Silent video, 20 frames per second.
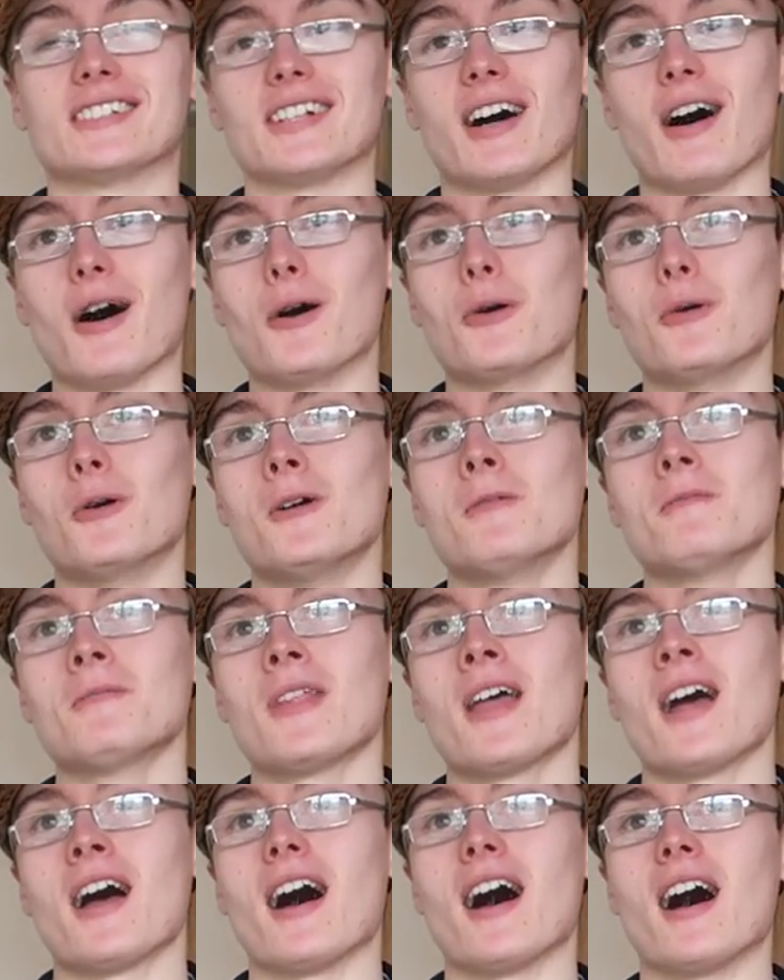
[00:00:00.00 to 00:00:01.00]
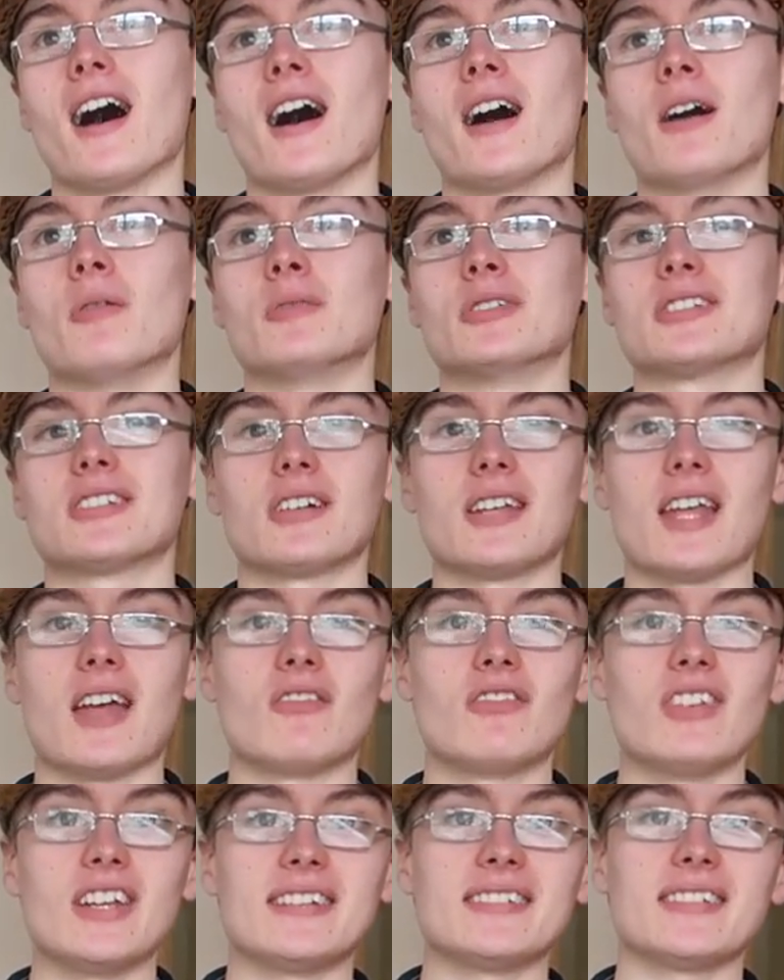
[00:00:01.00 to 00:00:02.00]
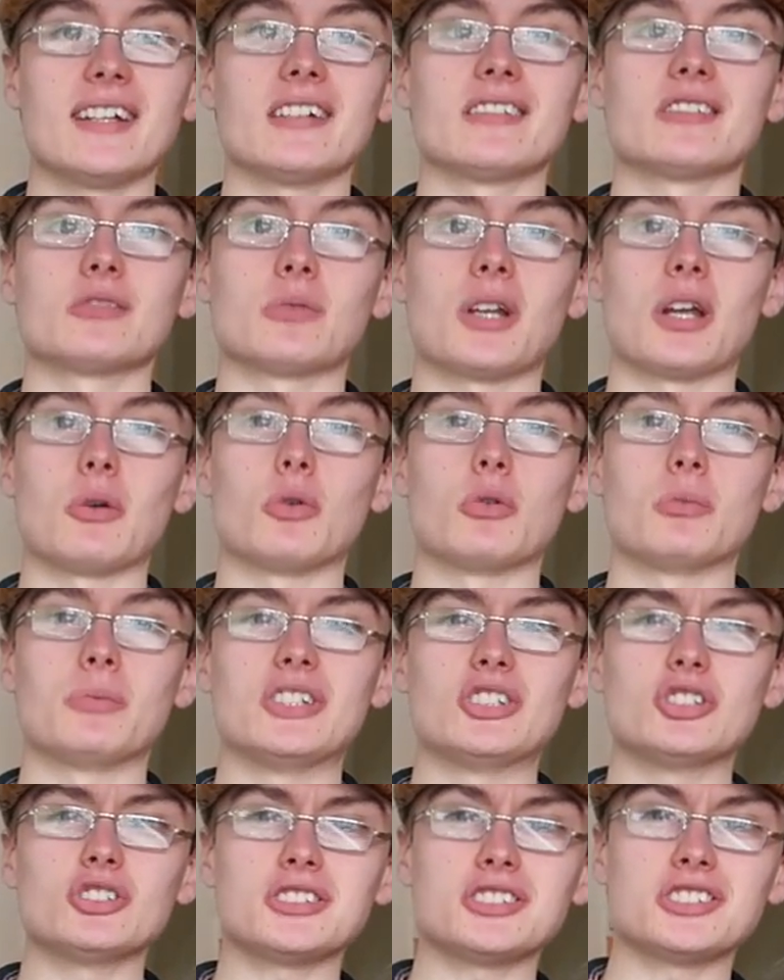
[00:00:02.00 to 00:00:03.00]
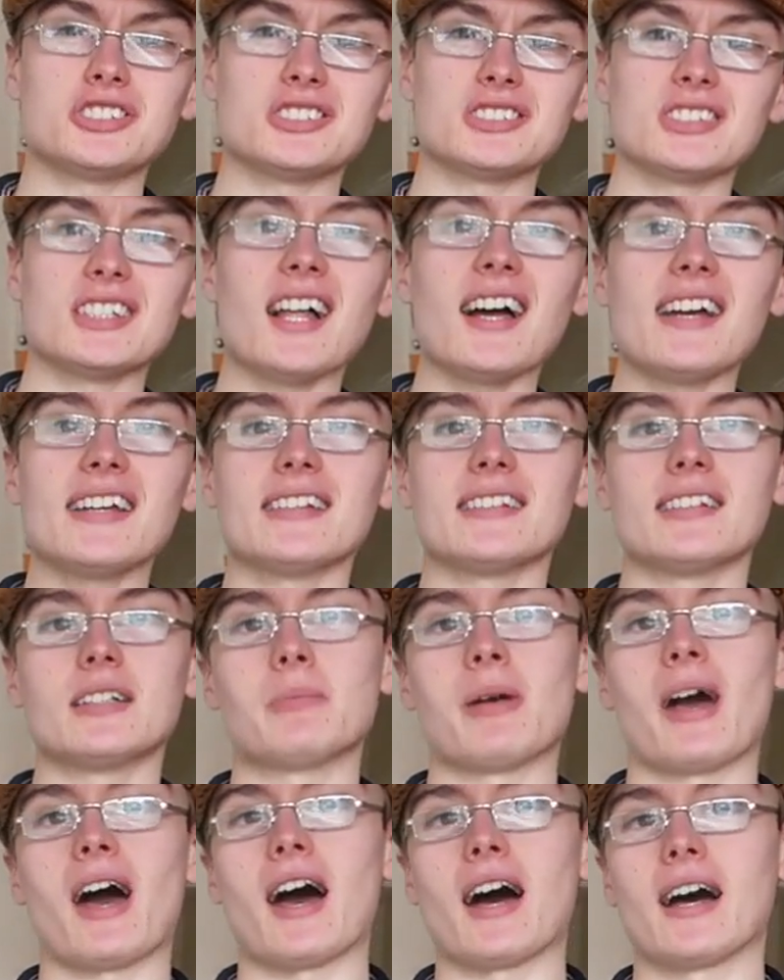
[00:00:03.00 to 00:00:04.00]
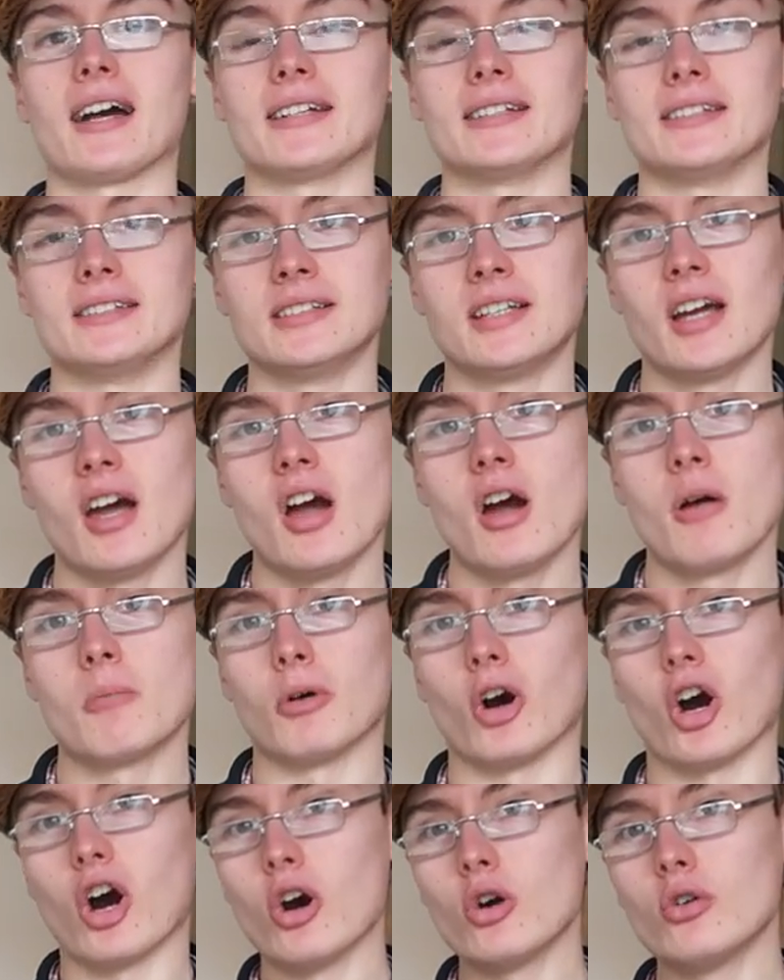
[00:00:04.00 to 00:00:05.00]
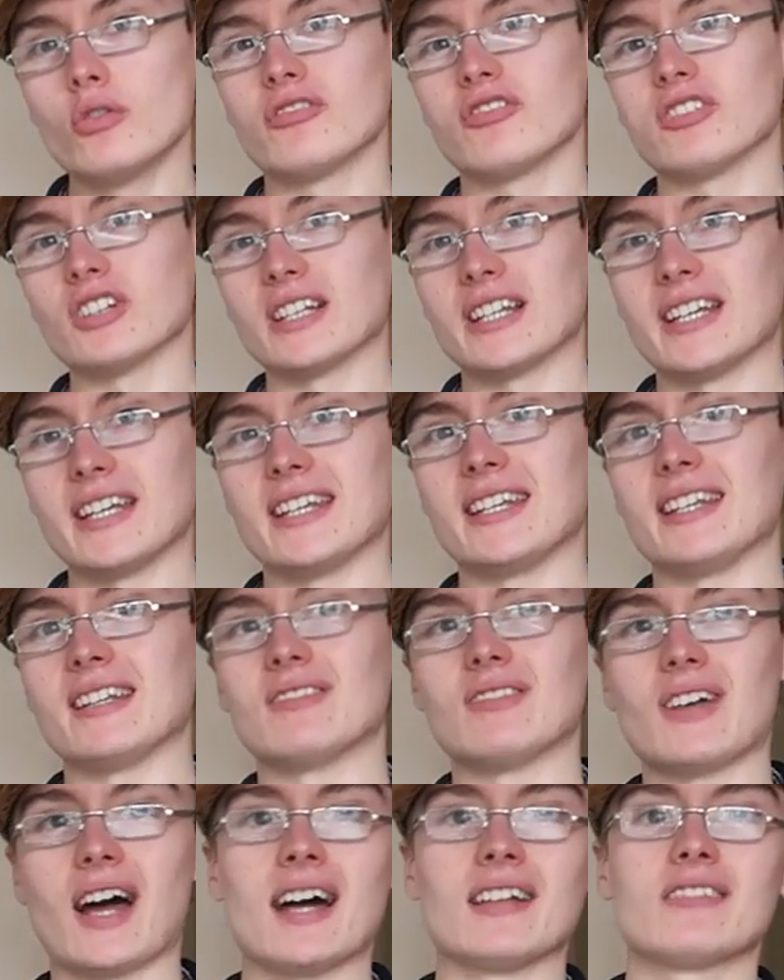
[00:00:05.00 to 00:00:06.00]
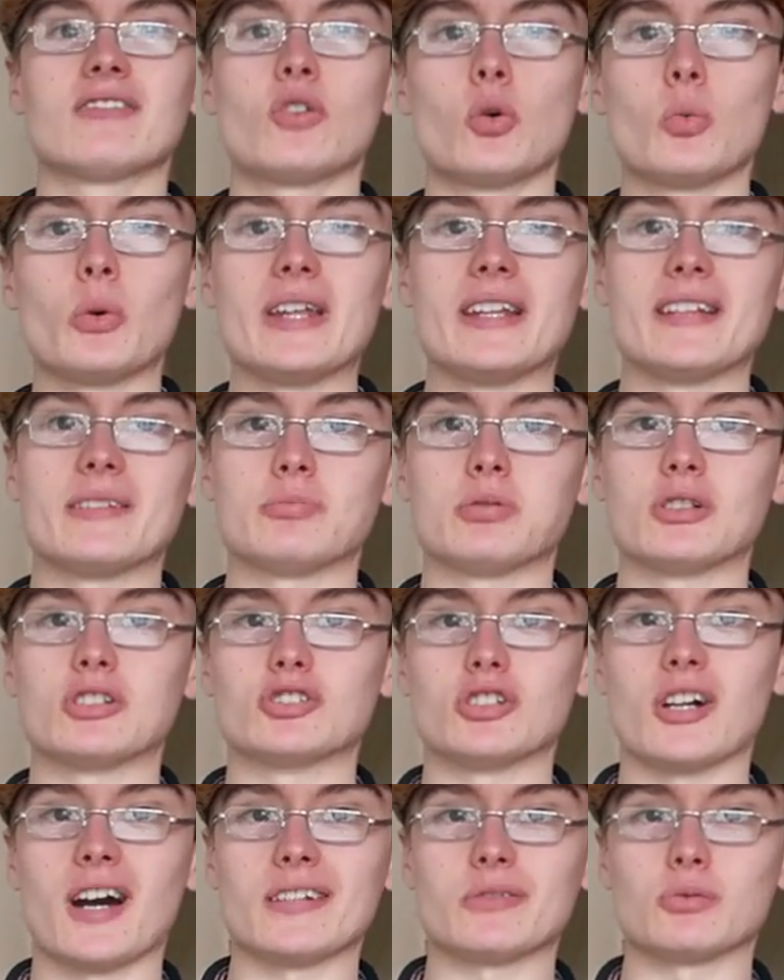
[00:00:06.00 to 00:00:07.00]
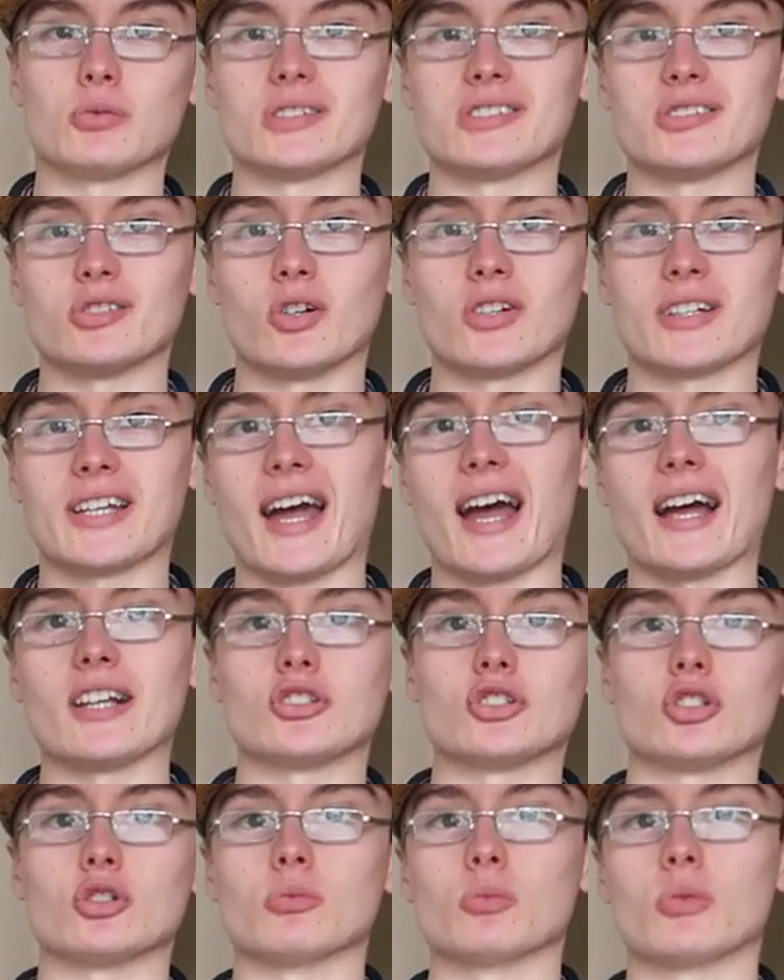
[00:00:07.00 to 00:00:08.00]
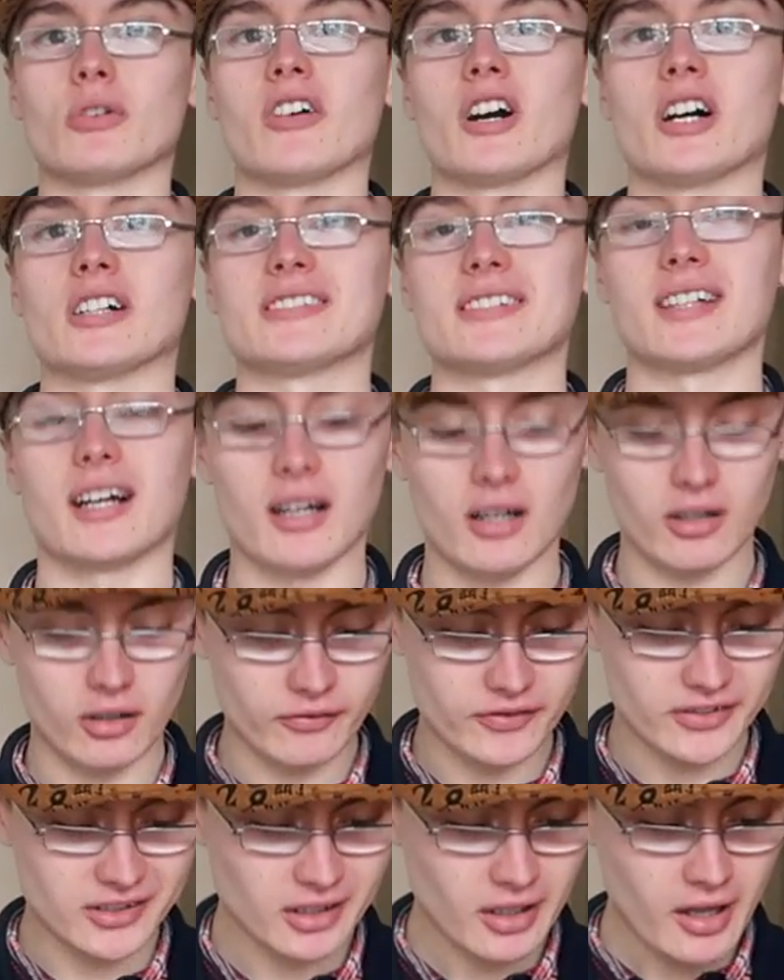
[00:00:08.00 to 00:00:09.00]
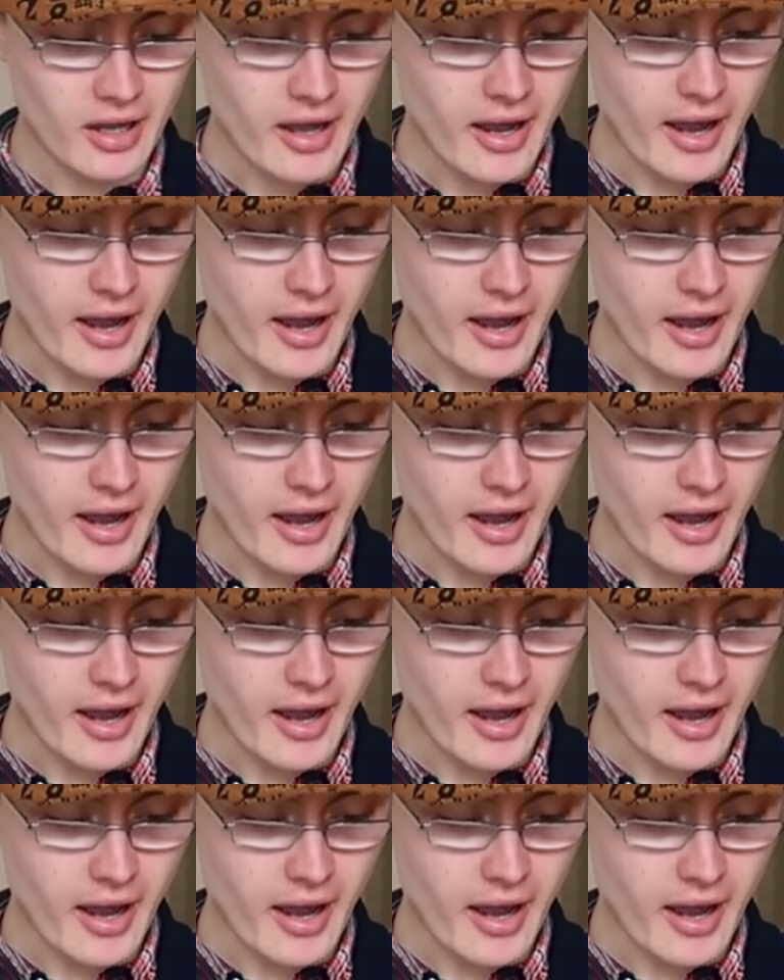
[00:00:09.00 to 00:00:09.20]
So um, so yeah, this sales update will be just slightly behind, but hopefully as the weeks progress, we'll sort of catch up with ourselves.